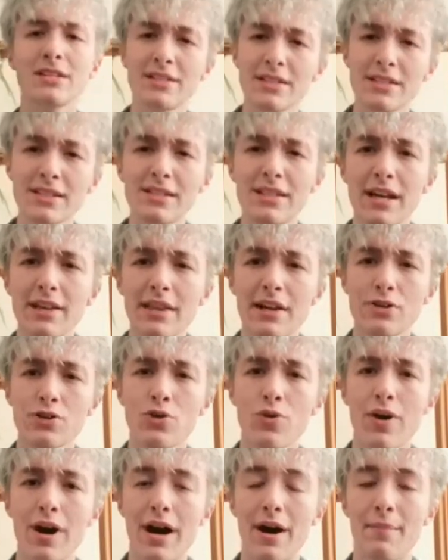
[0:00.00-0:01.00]
To say that
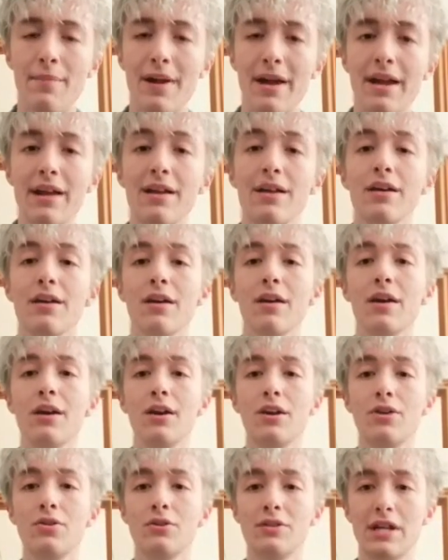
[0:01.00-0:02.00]
you're happy,
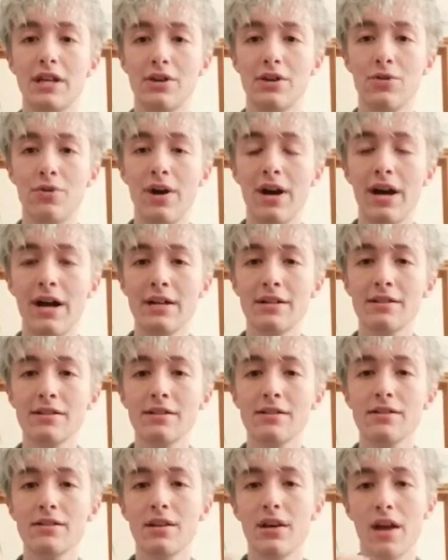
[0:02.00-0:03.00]
you take your
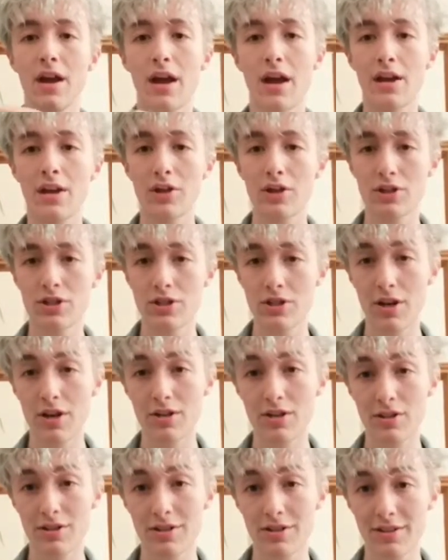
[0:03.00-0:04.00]
hands and you can
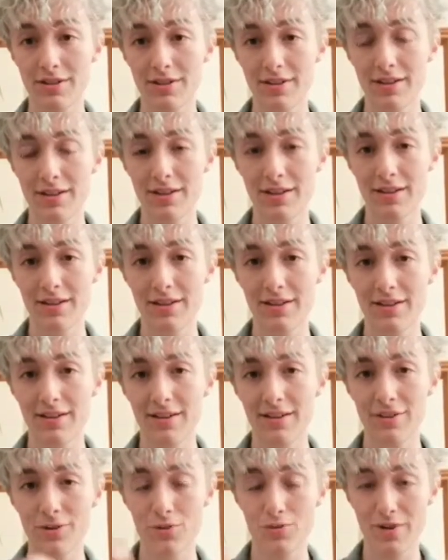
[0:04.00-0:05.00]
touch
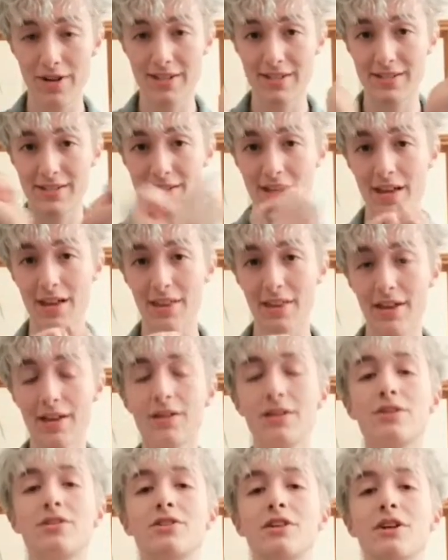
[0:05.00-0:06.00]
your wrists together.
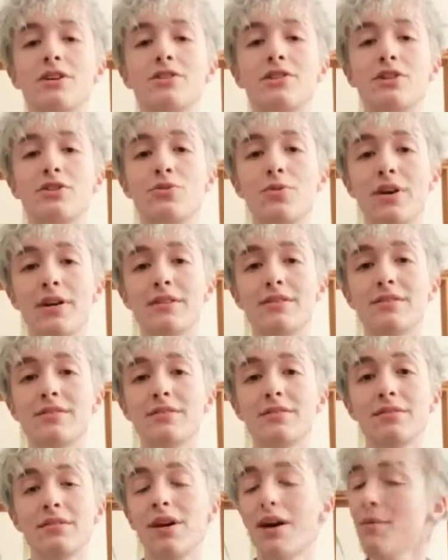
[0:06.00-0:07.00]
You touch it twice.
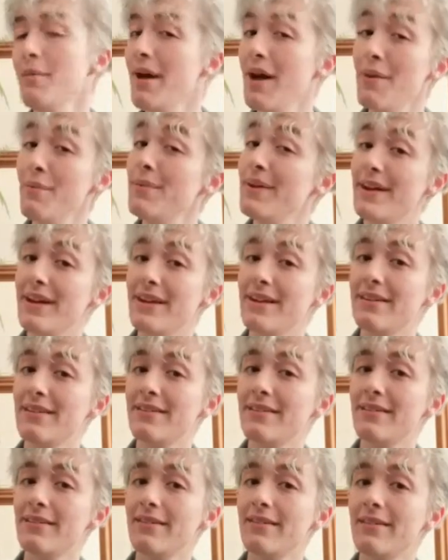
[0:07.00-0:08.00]
I'm happy.
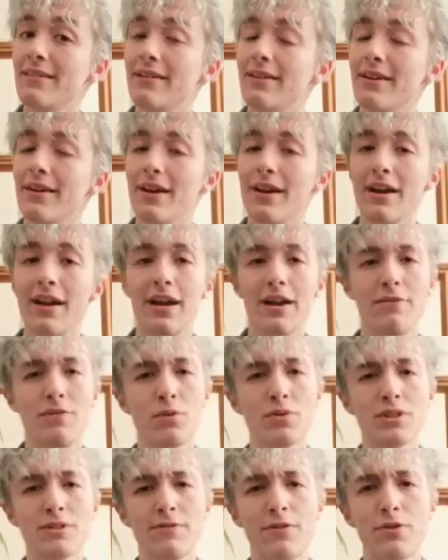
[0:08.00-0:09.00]
If you
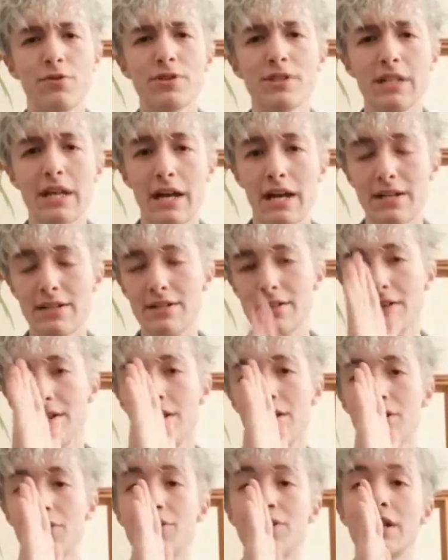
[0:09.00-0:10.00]
want to feel sad,
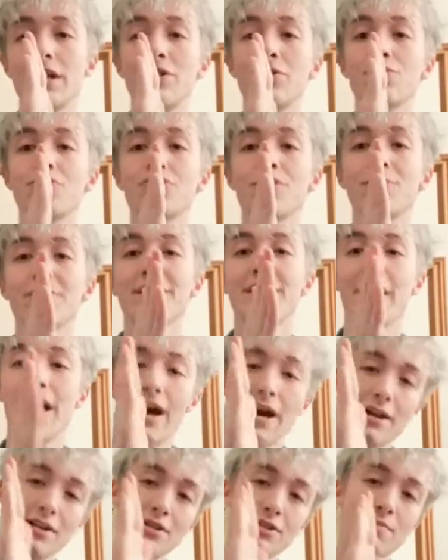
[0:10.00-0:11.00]
you take your dominant
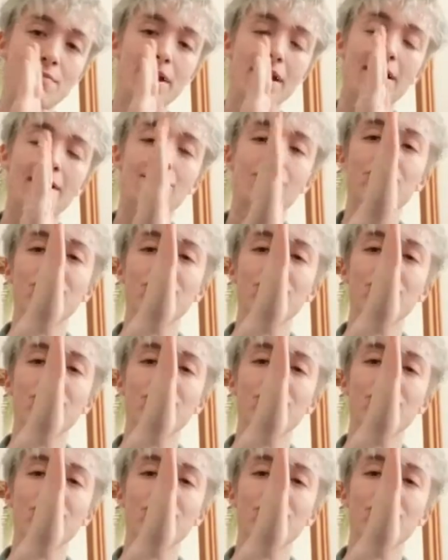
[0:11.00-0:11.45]
hand, make it a